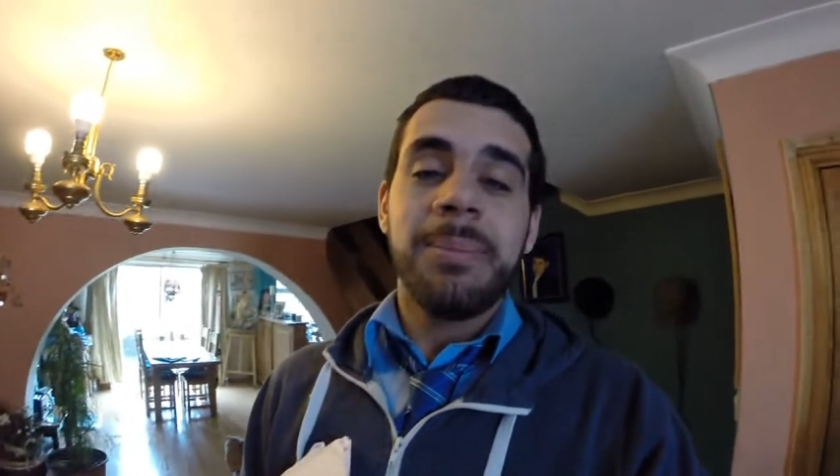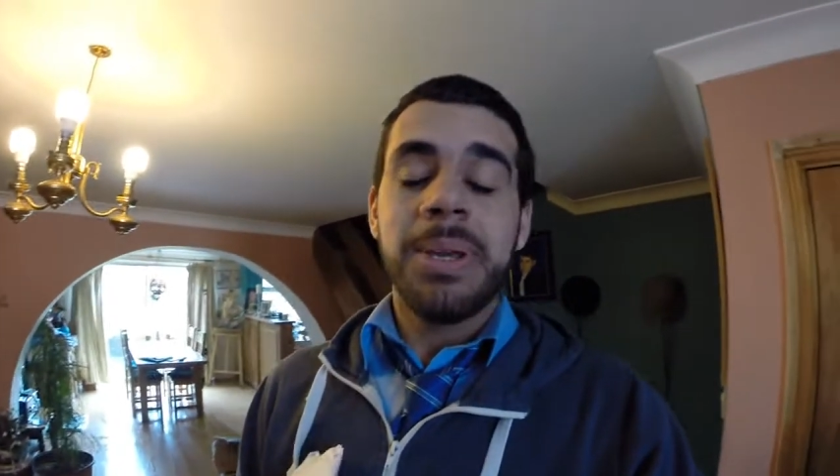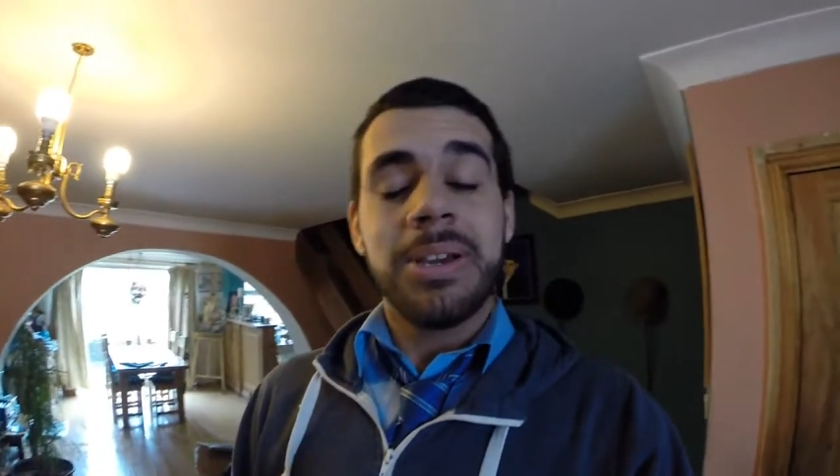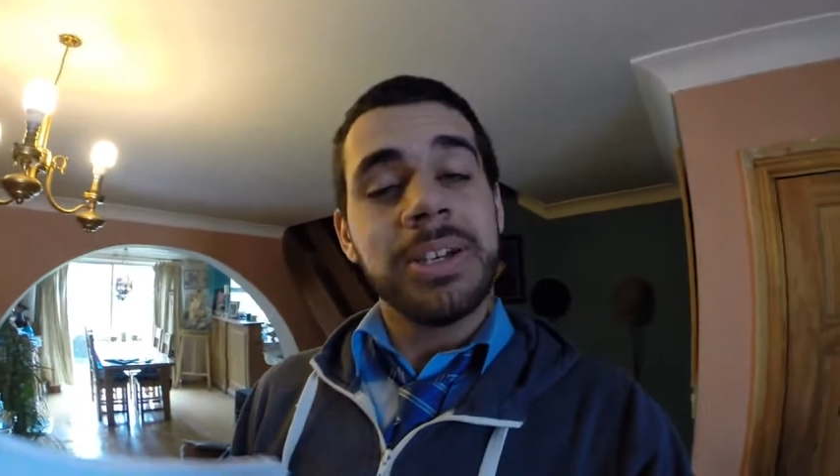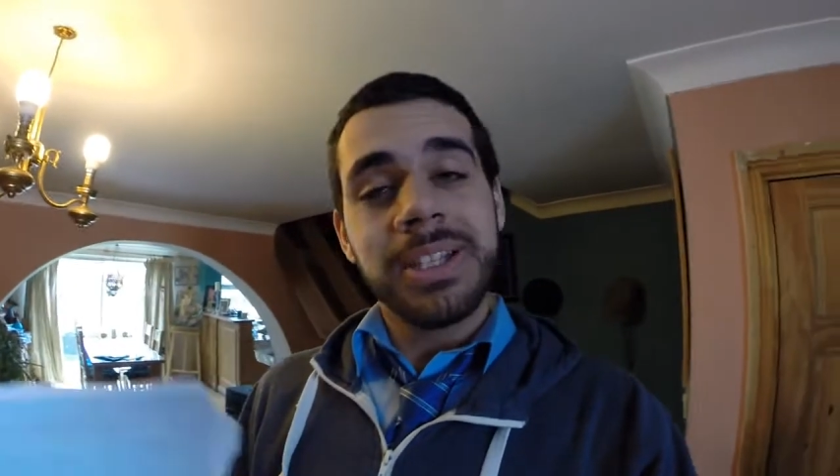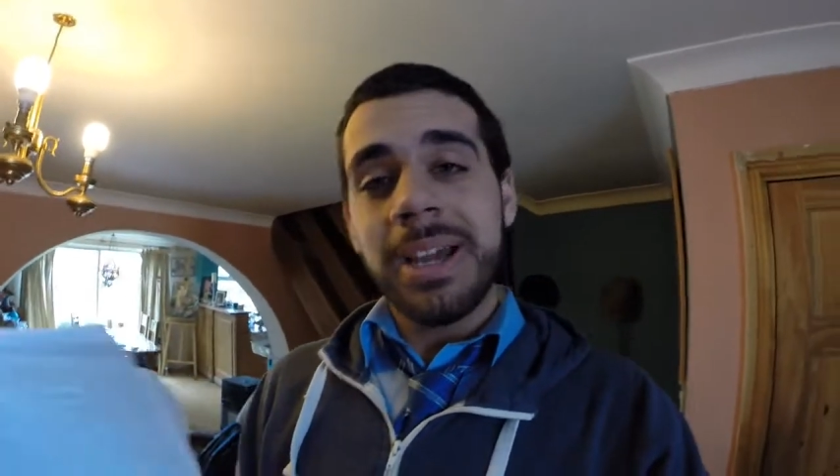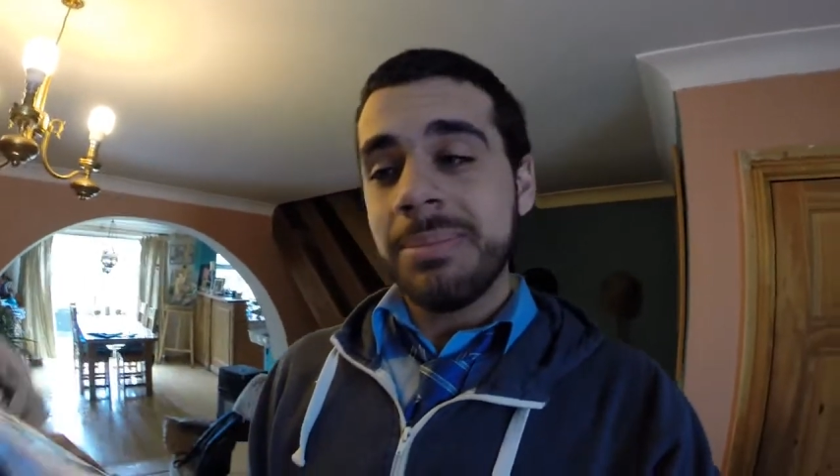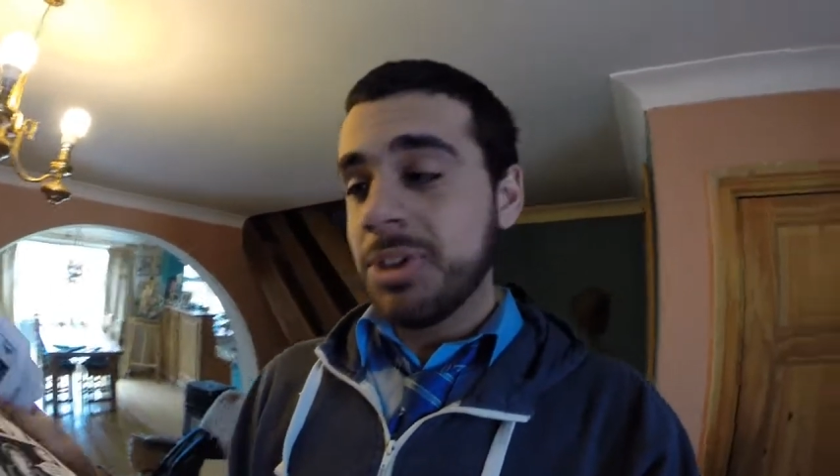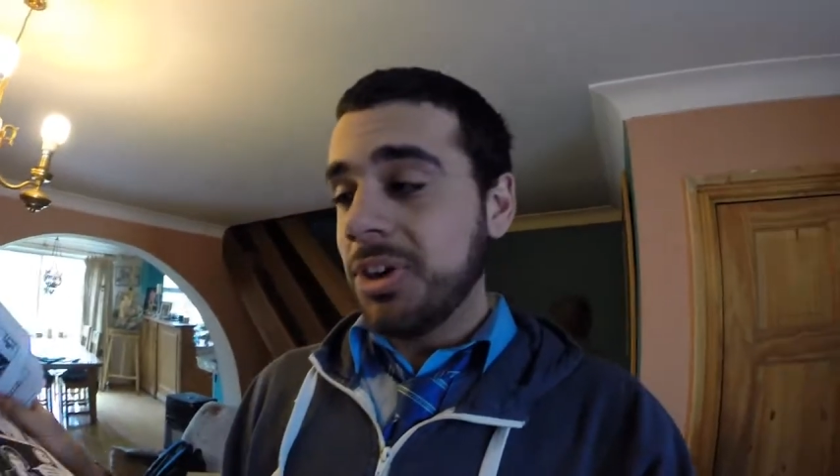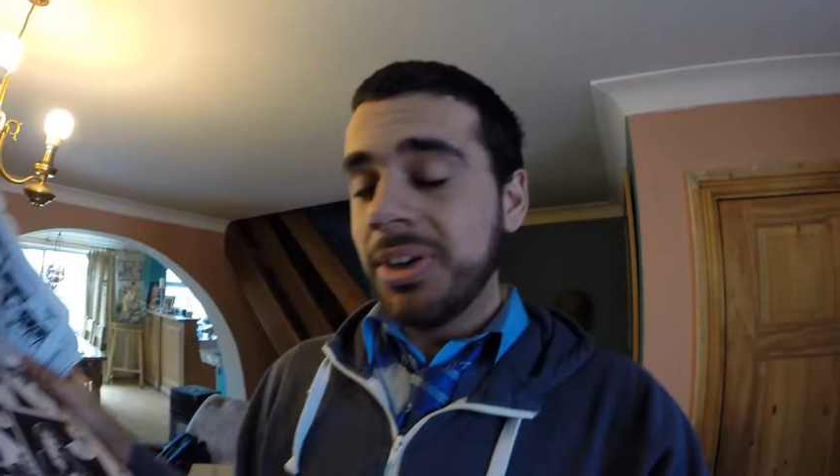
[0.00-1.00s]
because
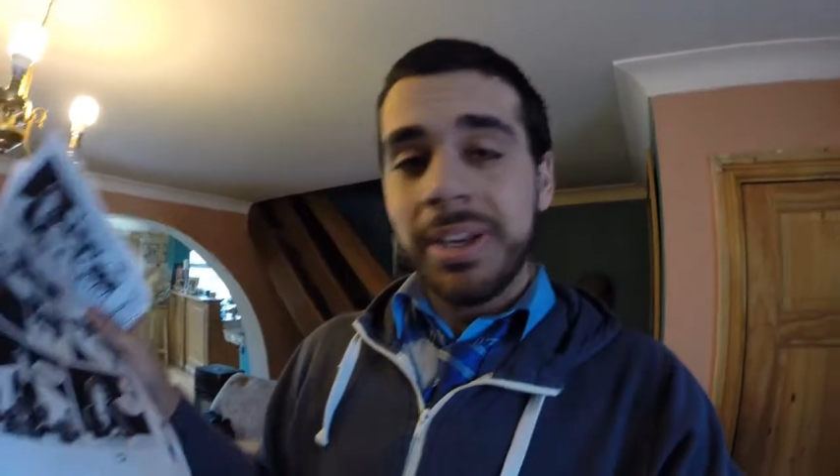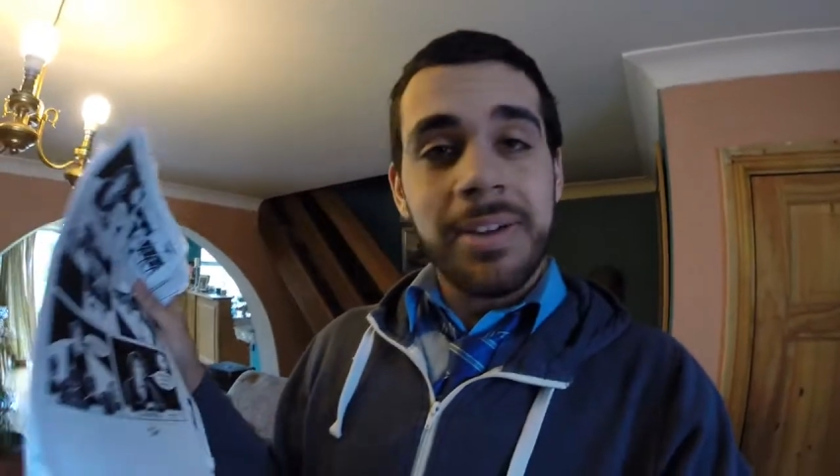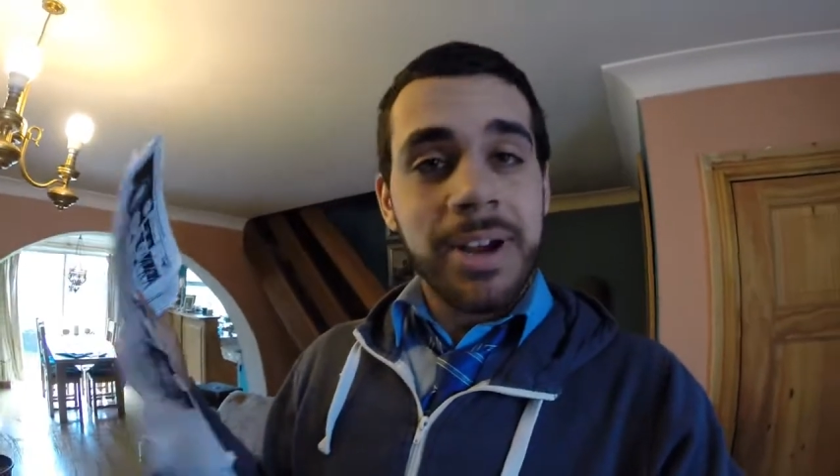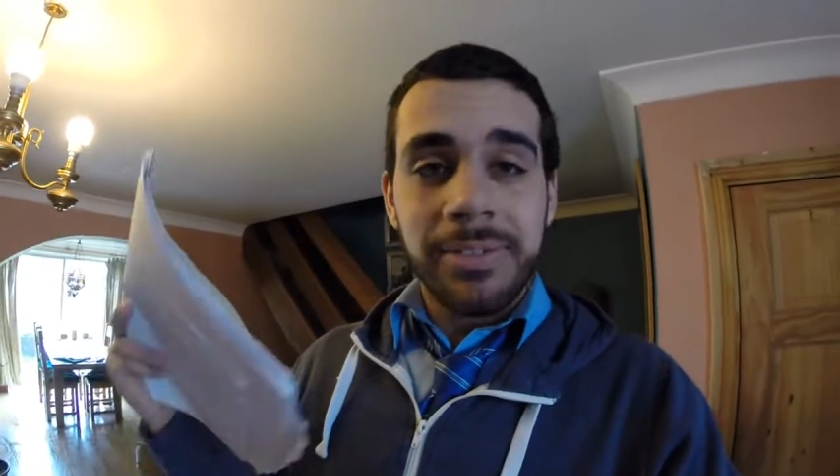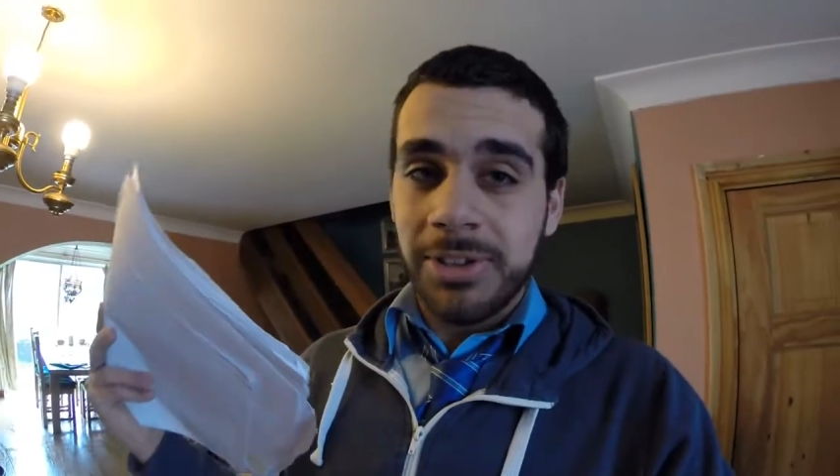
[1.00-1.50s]
I'm done and never have